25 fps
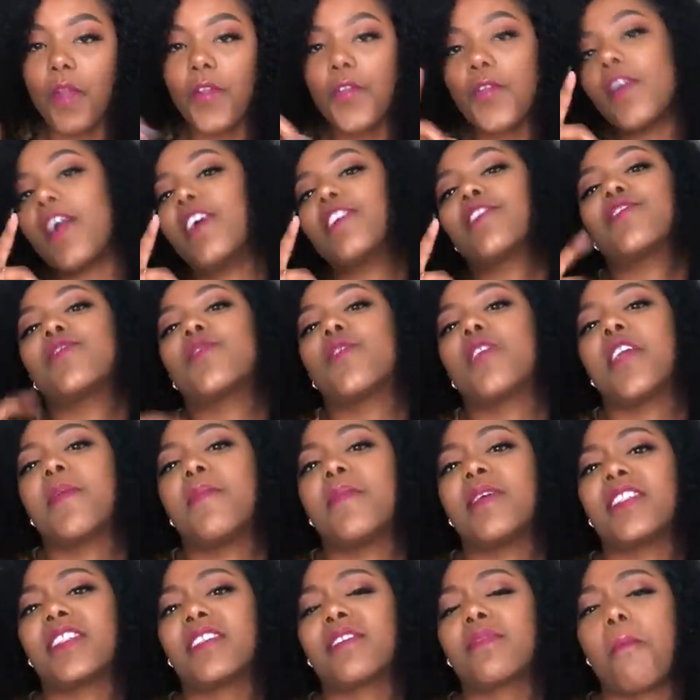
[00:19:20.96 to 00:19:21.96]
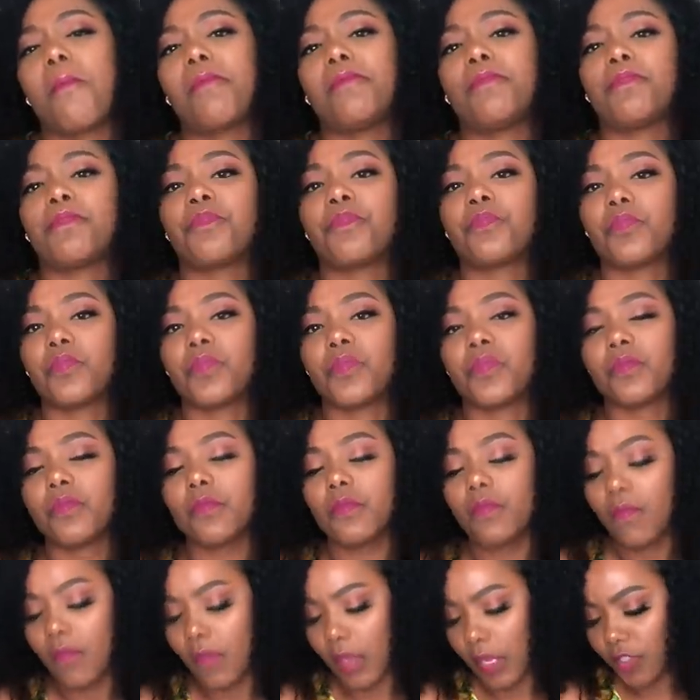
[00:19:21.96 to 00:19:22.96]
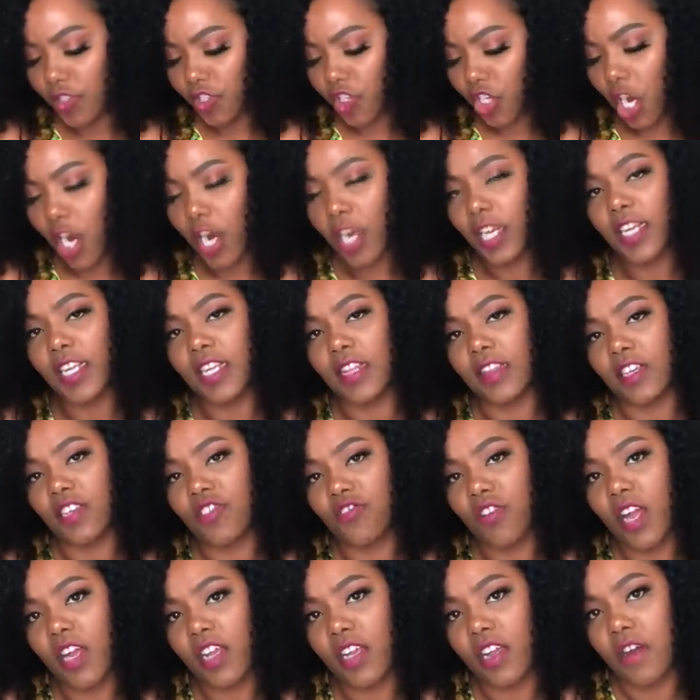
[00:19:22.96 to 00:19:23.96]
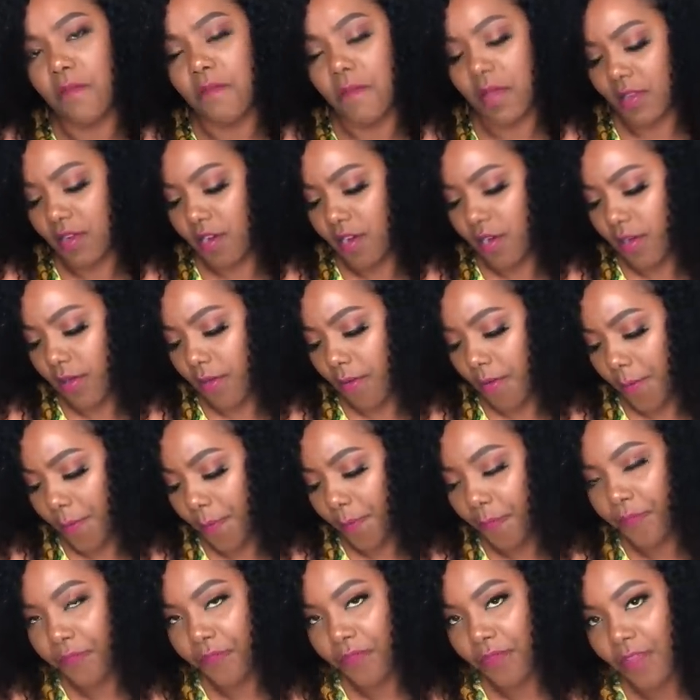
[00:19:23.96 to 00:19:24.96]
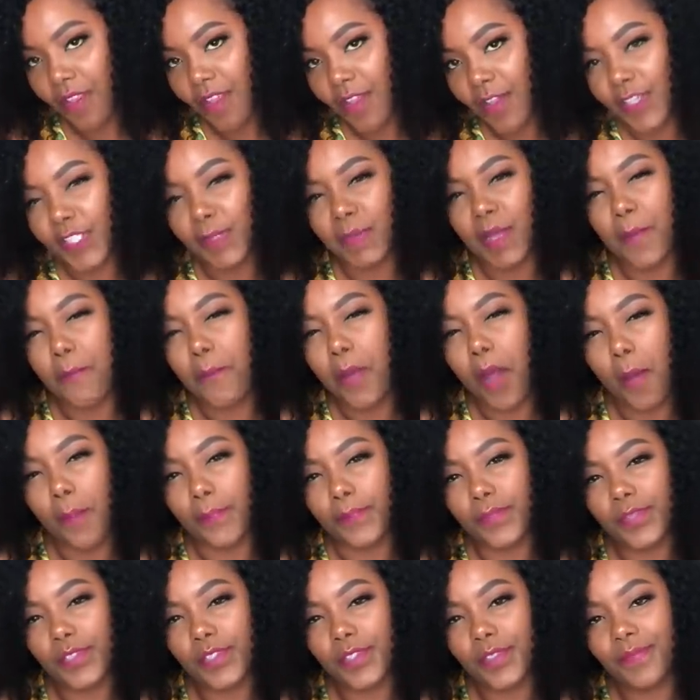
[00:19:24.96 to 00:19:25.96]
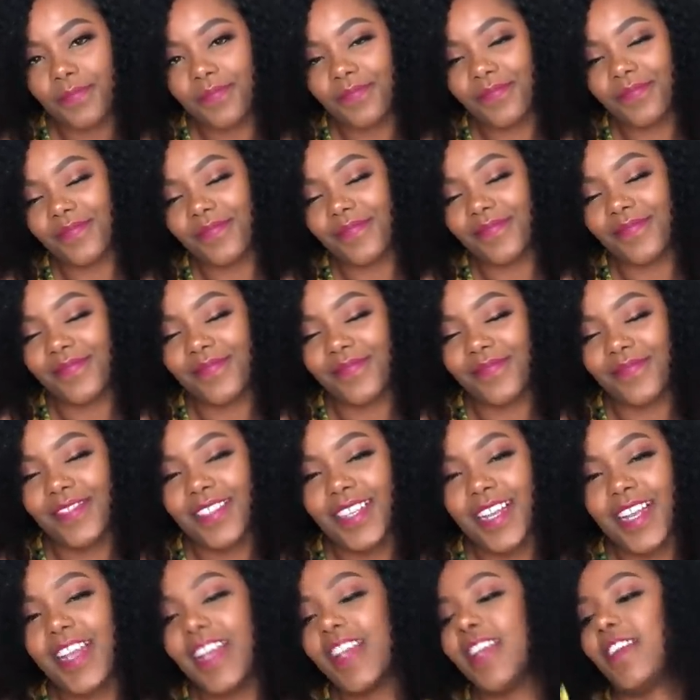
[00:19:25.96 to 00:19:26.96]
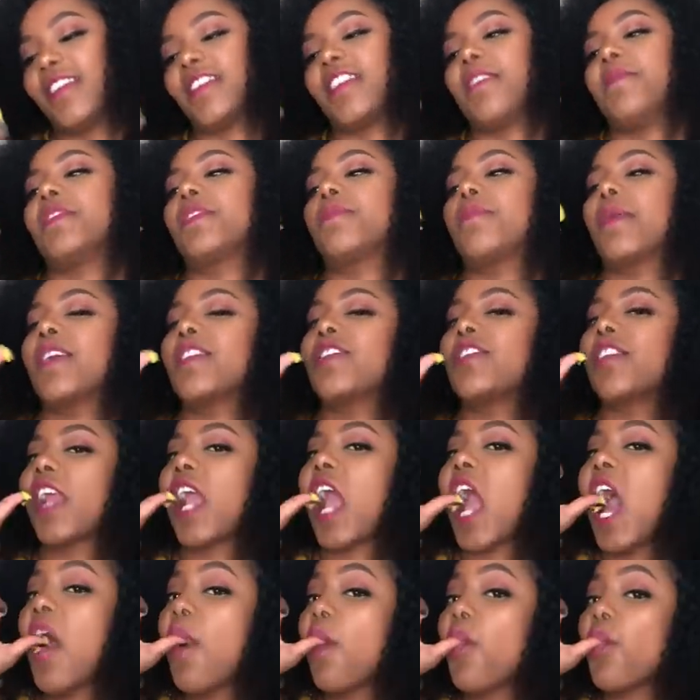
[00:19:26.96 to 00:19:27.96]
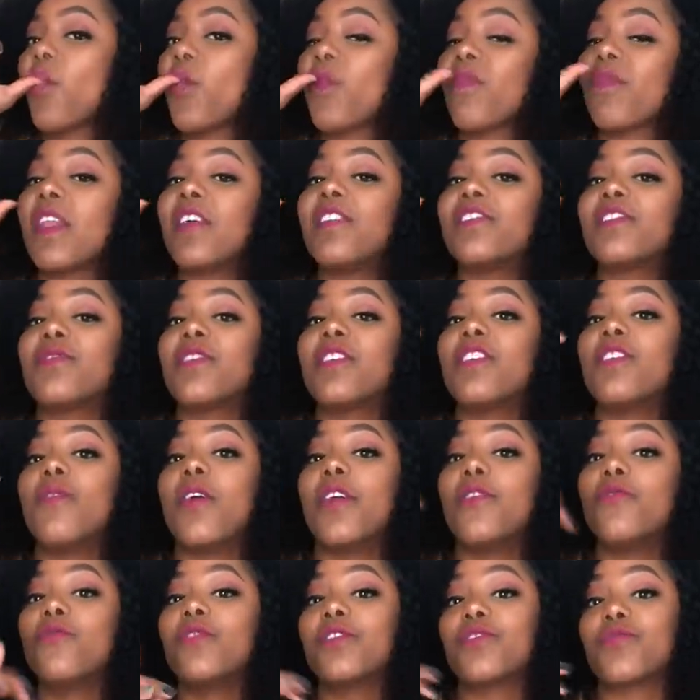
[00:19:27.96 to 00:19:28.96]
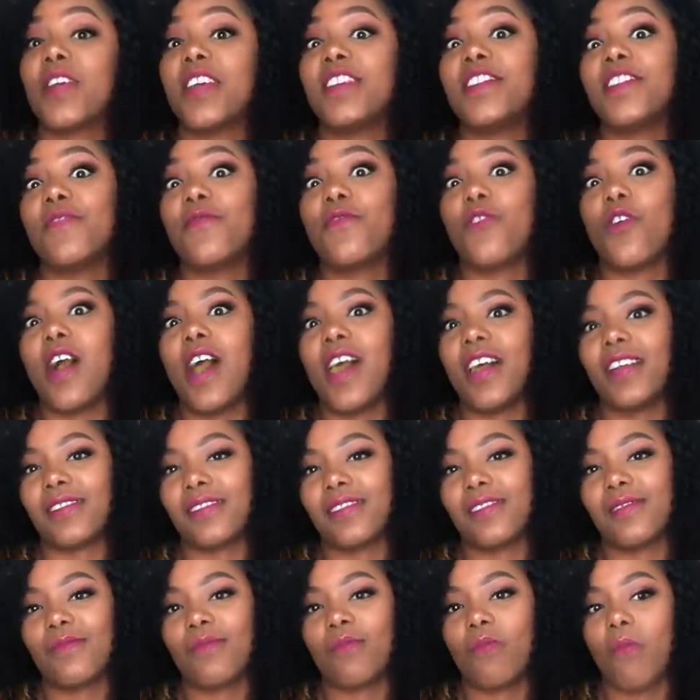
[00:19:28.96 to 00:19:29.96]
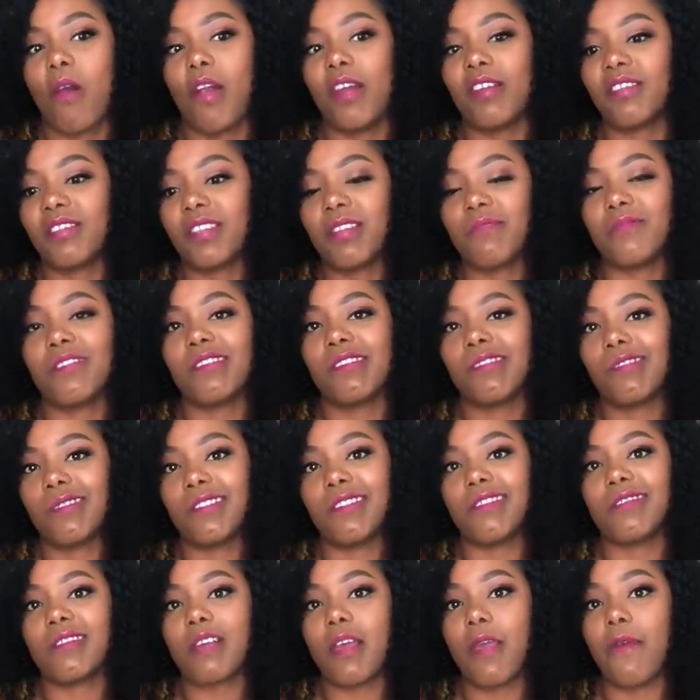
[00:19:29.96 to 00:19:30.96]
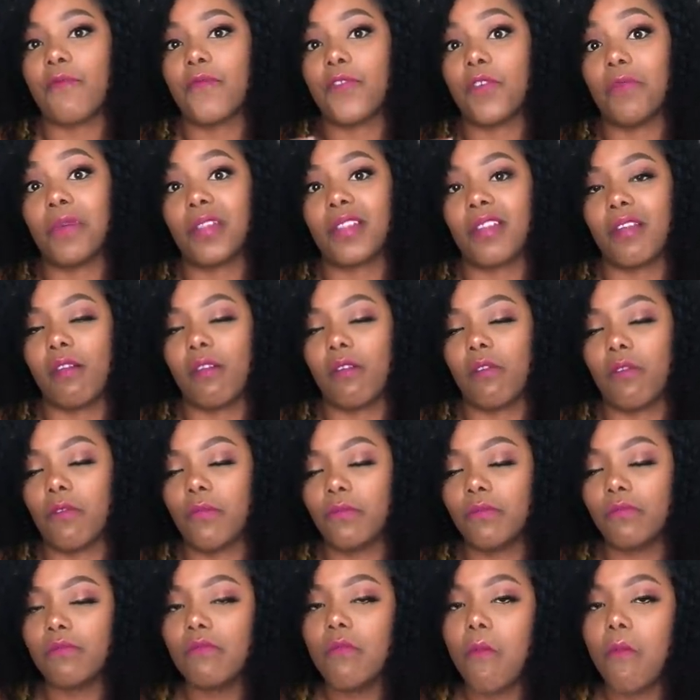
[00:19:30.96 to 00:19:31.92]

You guys know him as Charlie, the drunkard, mother-in-law. He's my pops. His name is Patrick. He's the only one who was writing for us at some season in time for mother-in-law.